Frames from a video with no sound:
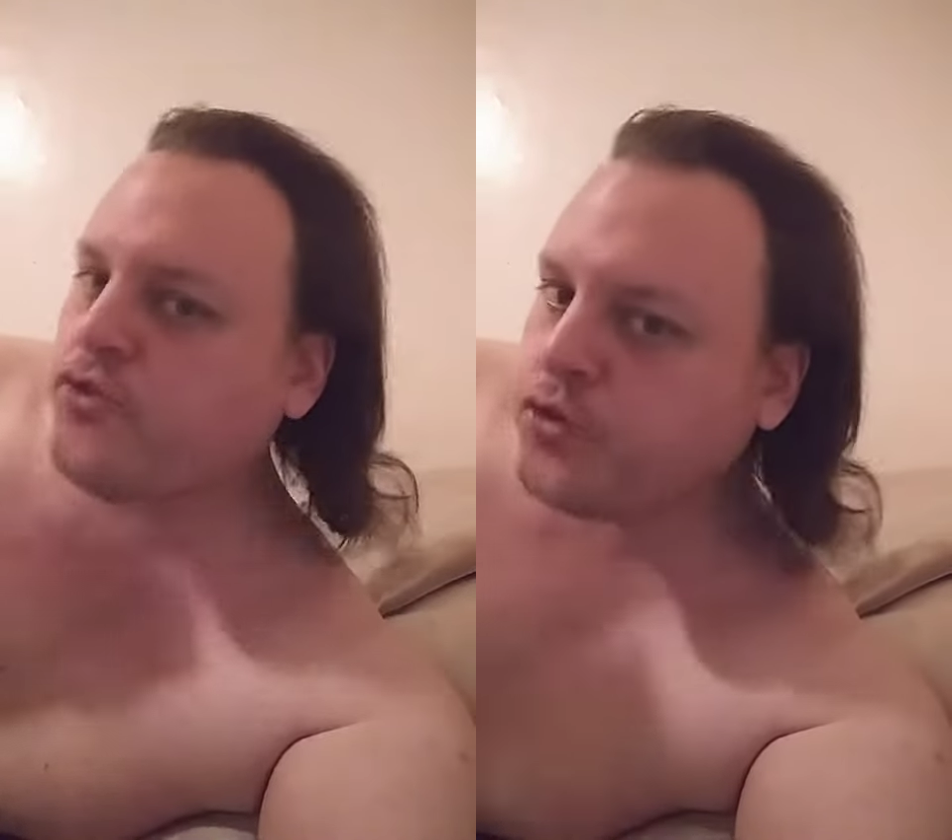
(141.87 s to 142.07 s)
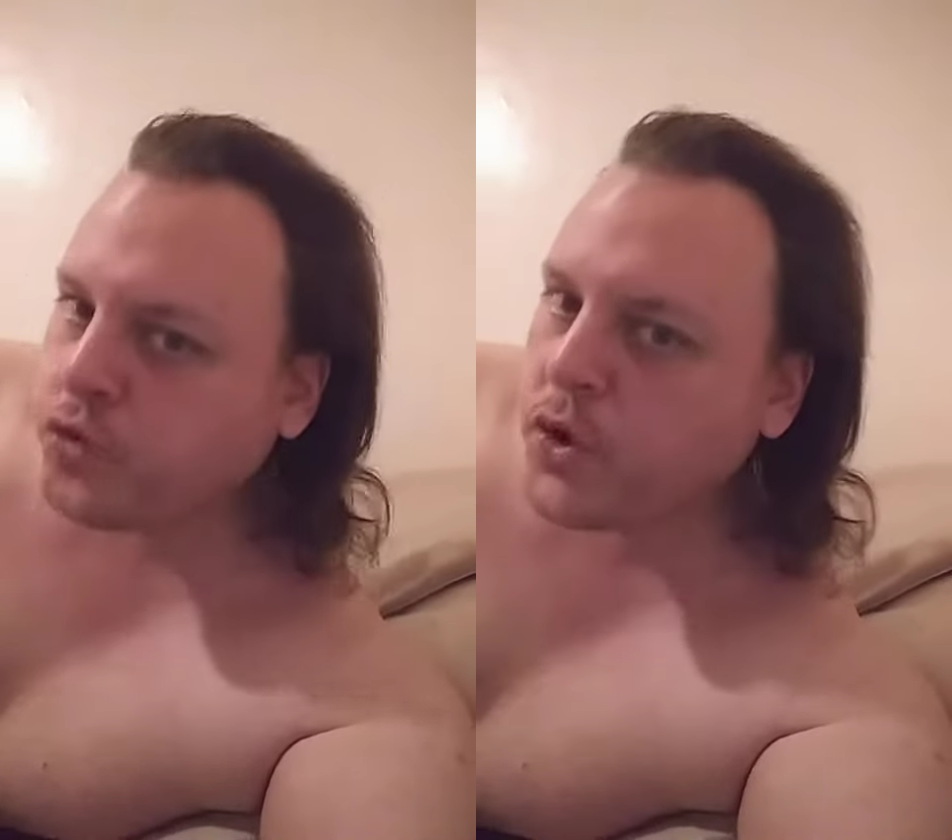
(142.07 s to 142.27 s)

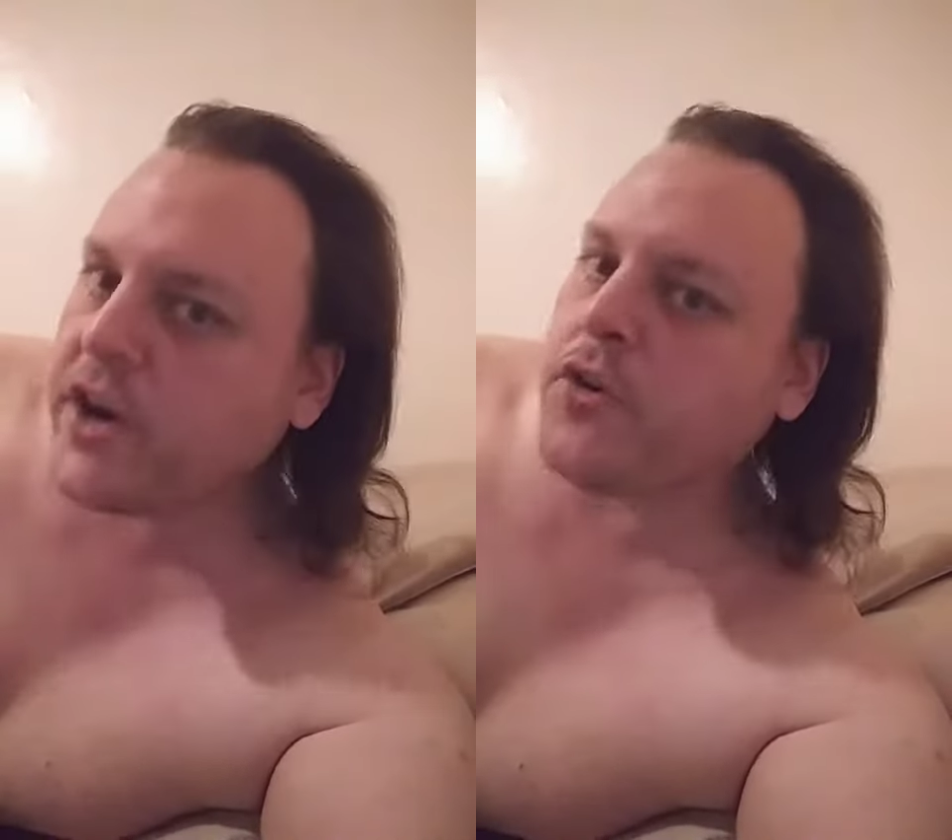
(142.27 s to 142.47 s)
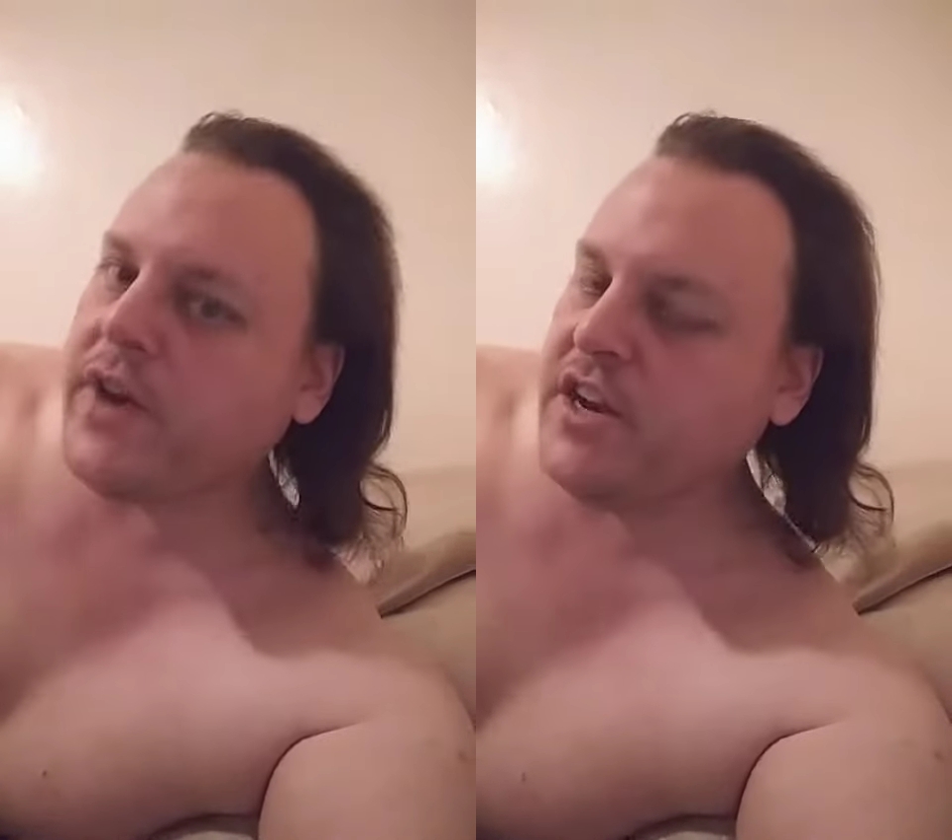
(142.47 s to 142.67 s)

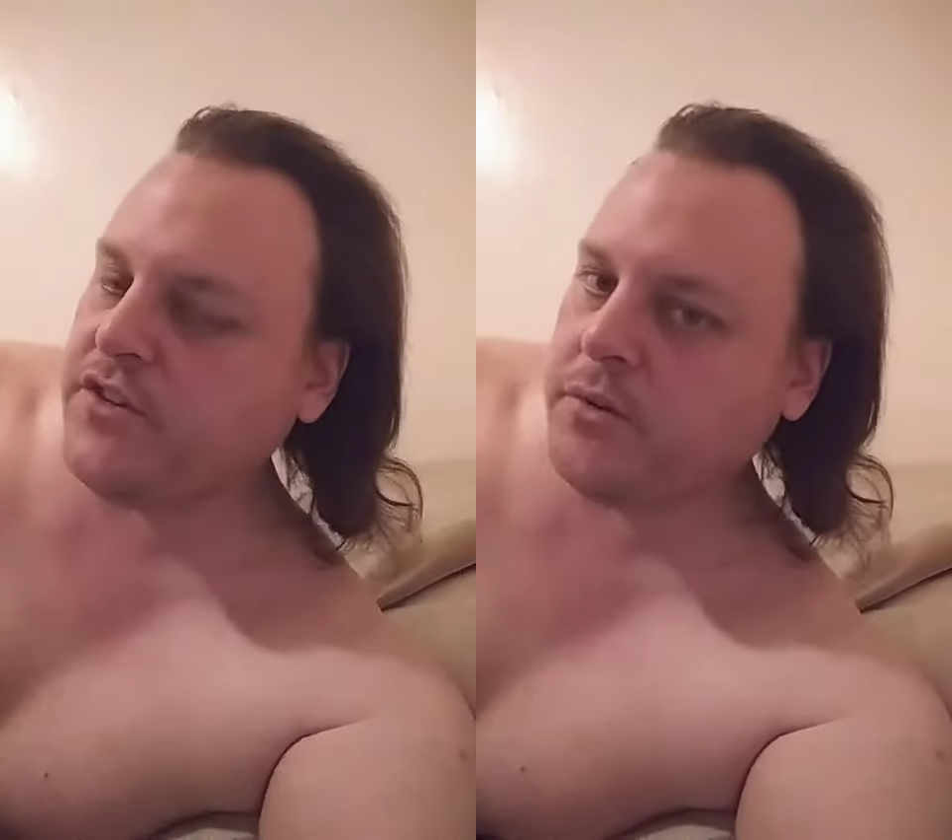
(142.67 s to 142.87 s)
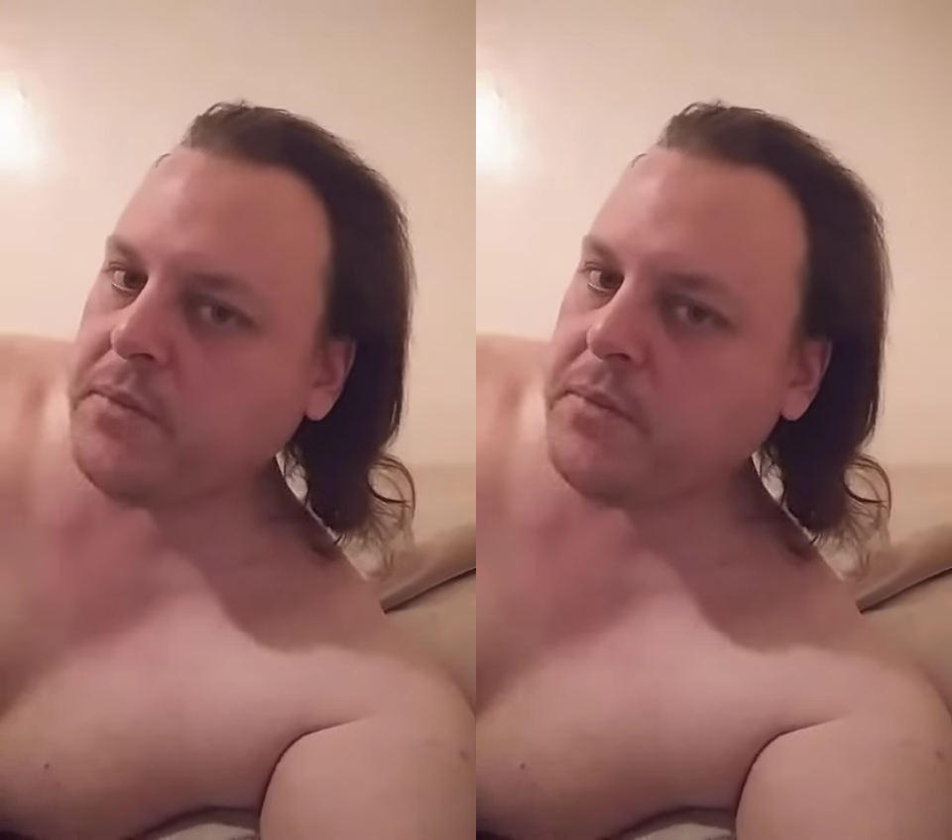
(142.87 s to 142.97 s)
triggering to